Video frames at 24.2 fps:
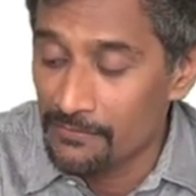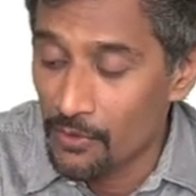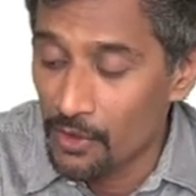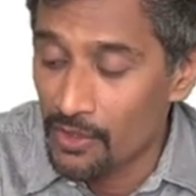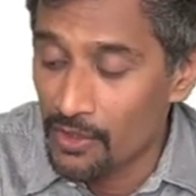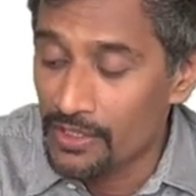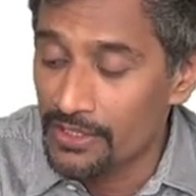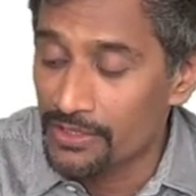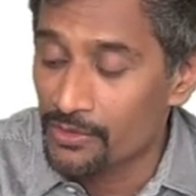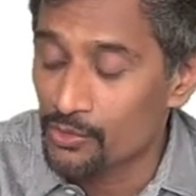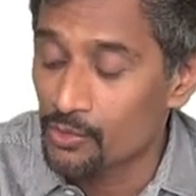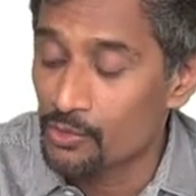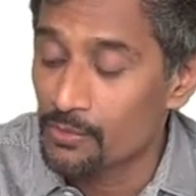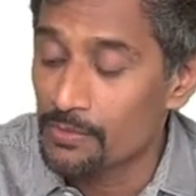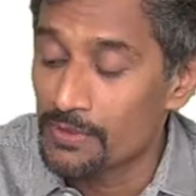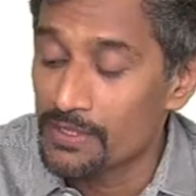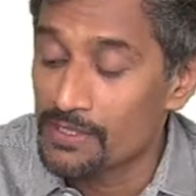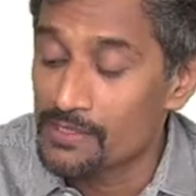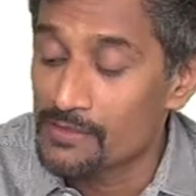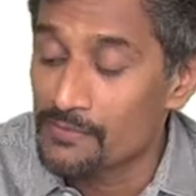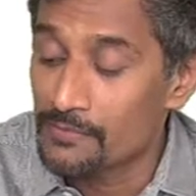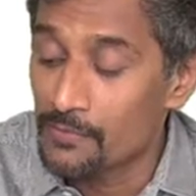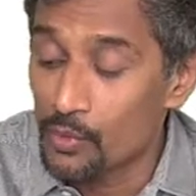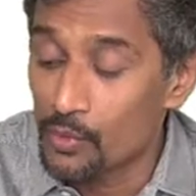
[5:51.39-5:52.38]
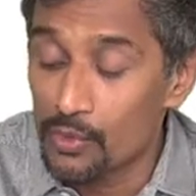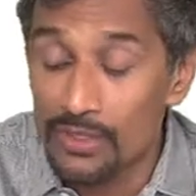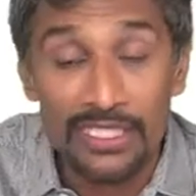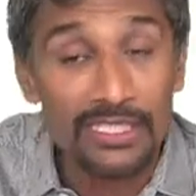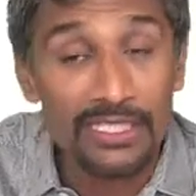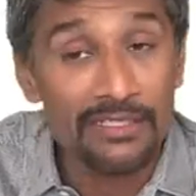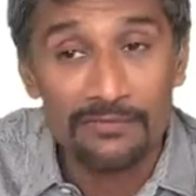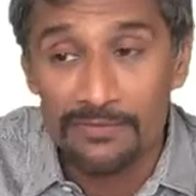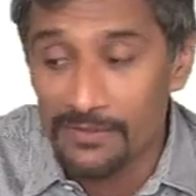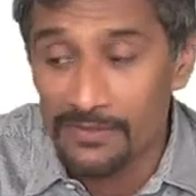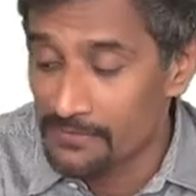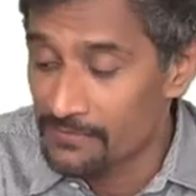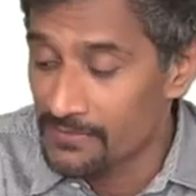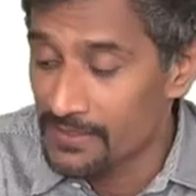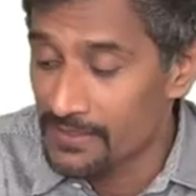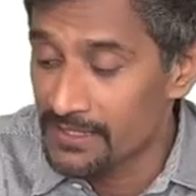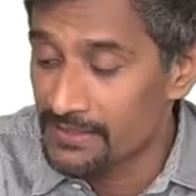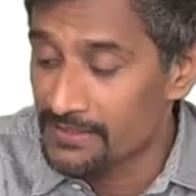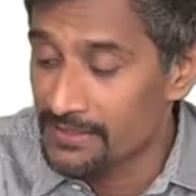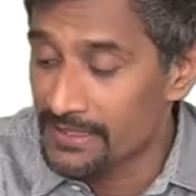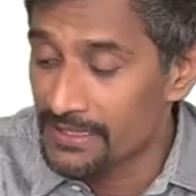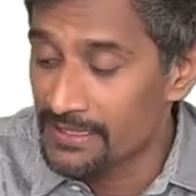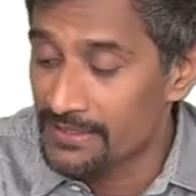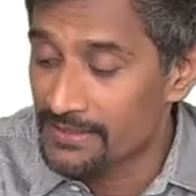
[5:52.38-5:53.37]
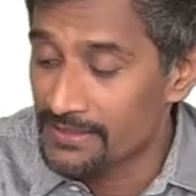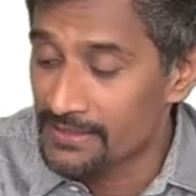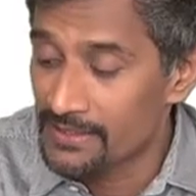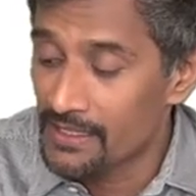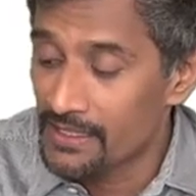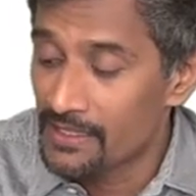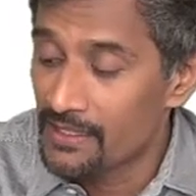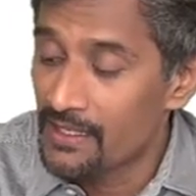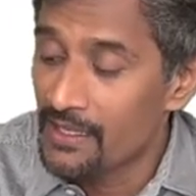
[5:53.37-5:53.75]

42 plus 14, 56,